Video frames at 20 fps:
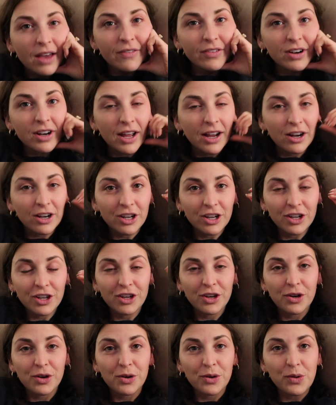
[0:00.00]
Evan and I are gonna
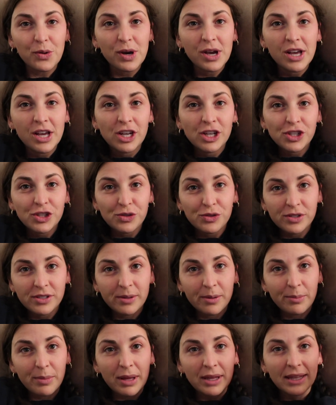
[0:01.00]
go do
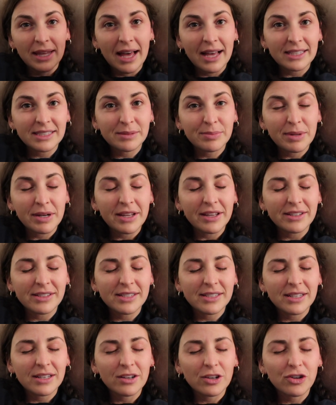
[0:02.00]
some last
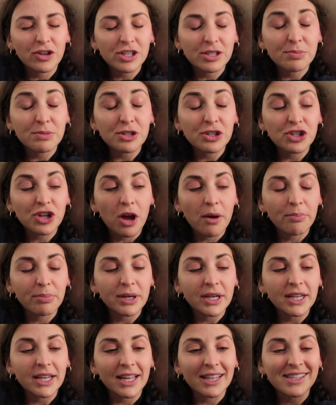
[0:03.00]
minute Christmas
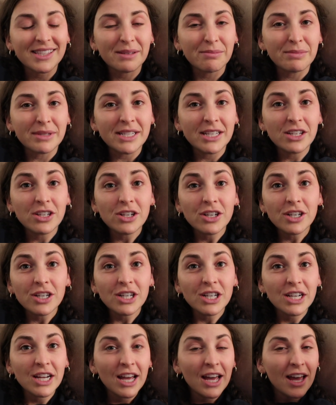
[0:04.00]
shopping, get some
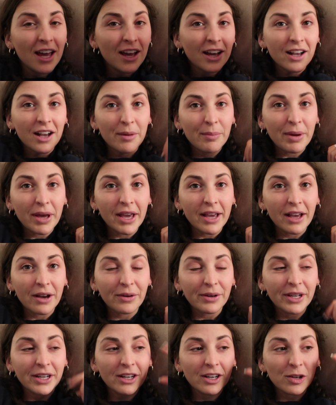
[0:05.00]
dinner, come hang
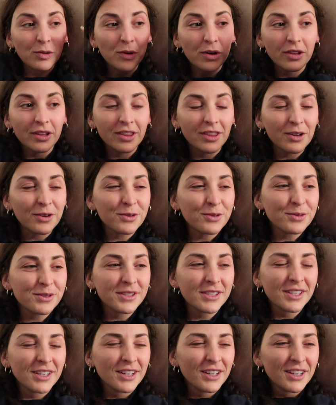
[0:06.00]
out here while
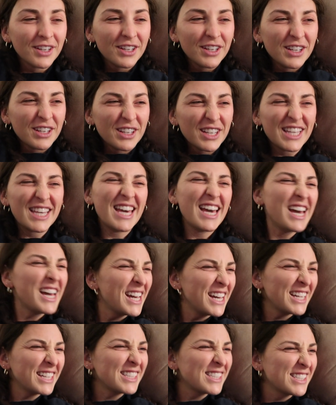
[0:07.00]
those
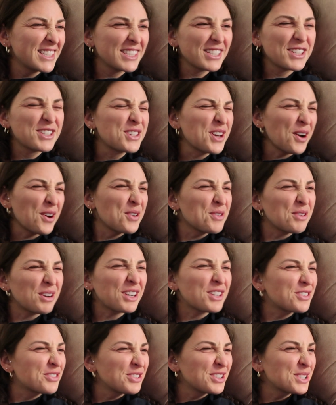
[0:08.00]
kids go to a
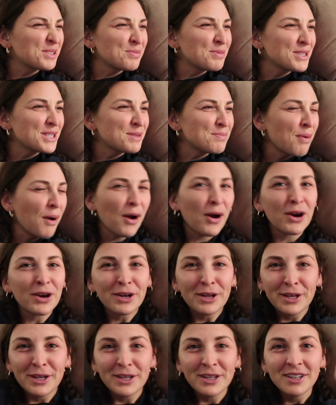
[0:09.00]
Christmas
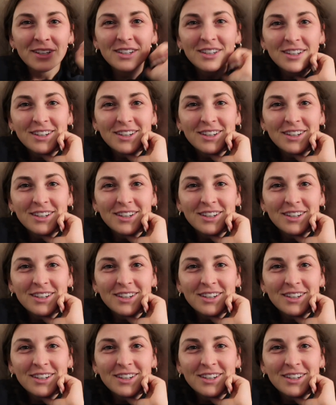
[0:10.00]
party